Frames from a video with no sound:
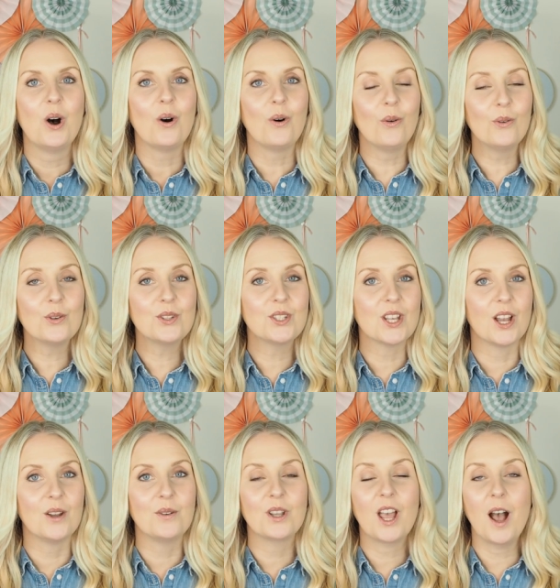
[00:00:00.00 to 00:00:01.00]

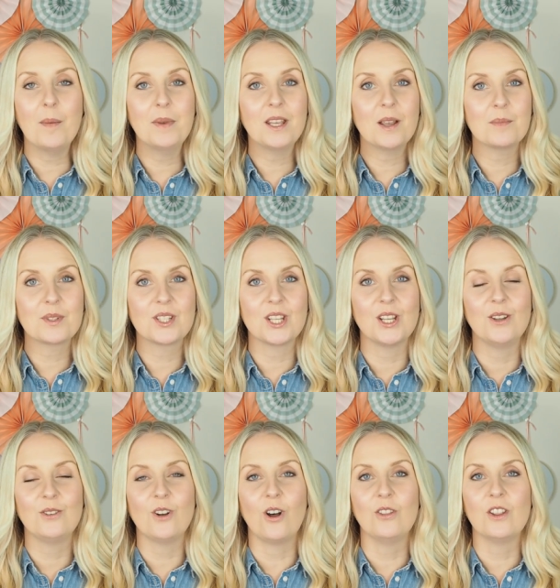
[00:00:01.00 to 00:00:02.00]
Also, coming up
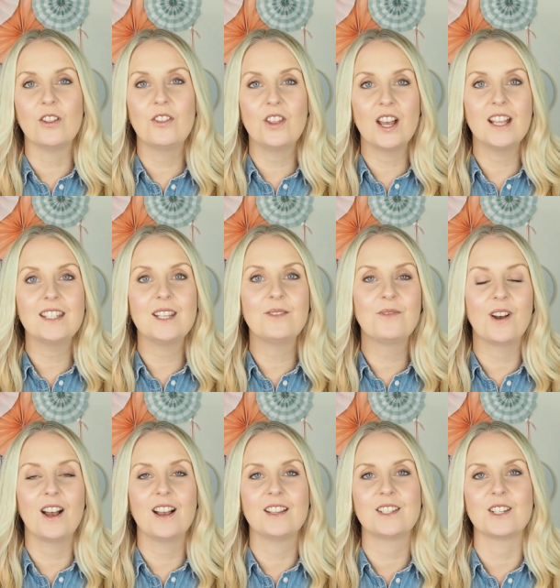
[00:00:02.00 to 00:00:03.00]
soon on the
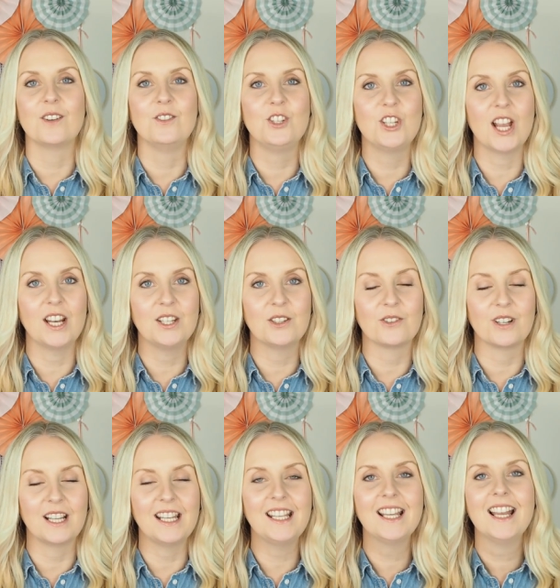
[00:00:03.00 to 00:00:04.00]
thirty-first of
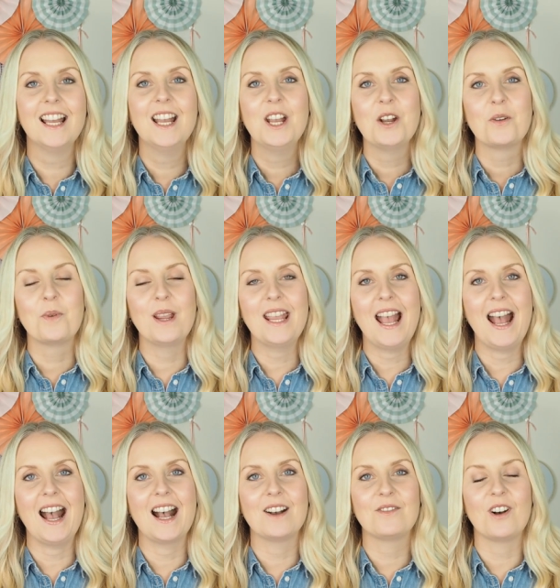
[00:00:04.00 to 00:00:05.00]
January, we
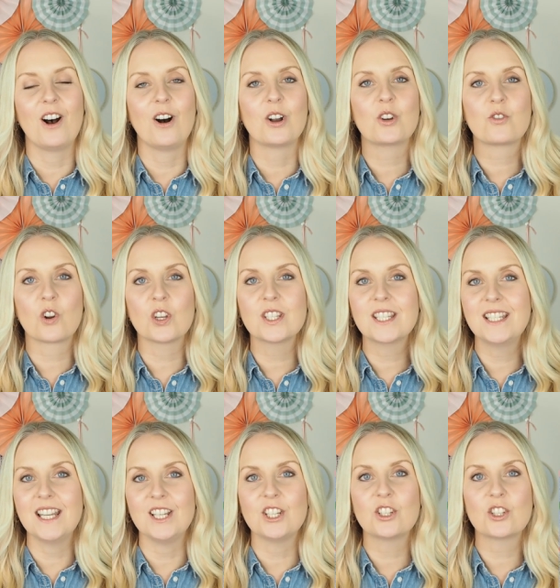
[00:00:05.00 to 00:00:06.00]
have our
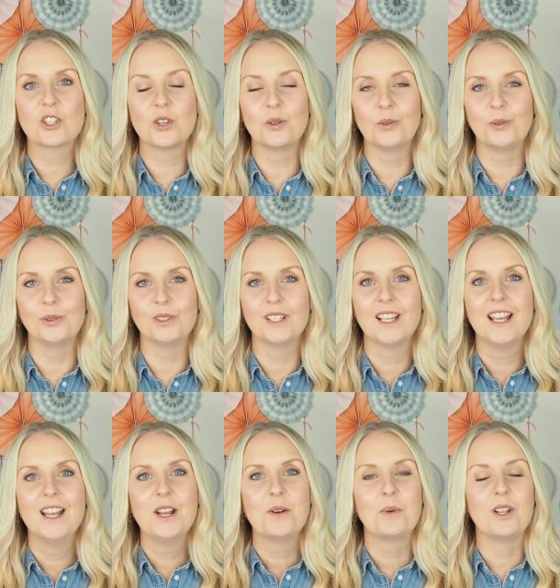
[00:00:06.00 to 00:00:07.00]
cross-stitch school,
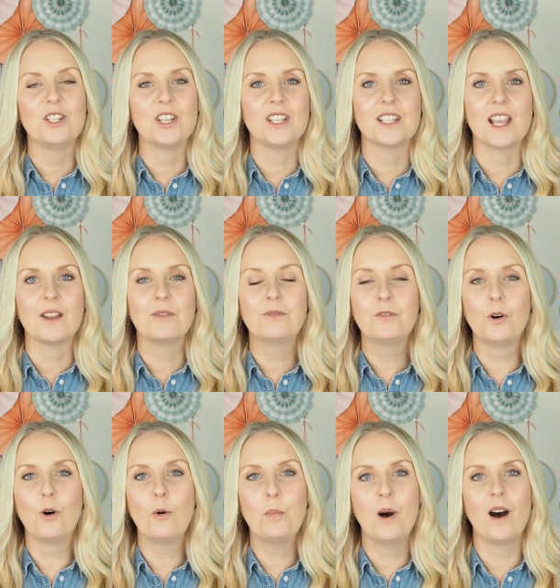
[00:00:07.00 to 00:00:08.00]
which is a
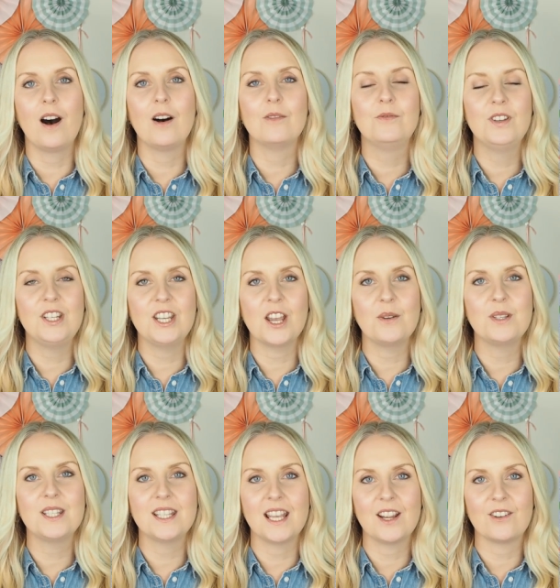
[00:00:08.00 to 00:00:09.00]
four-part video
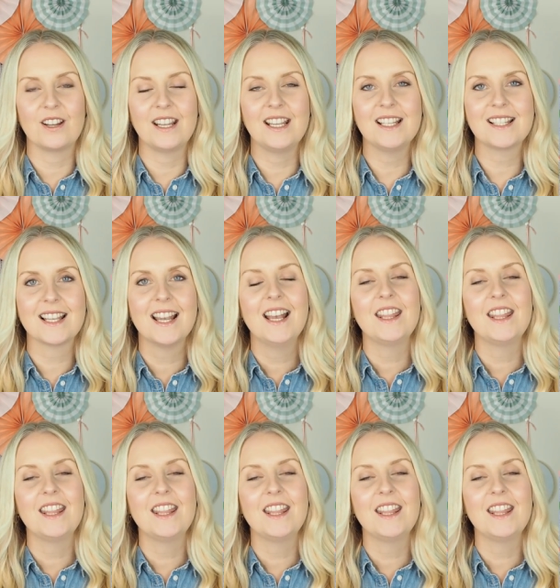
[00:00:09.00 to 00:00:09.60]
series.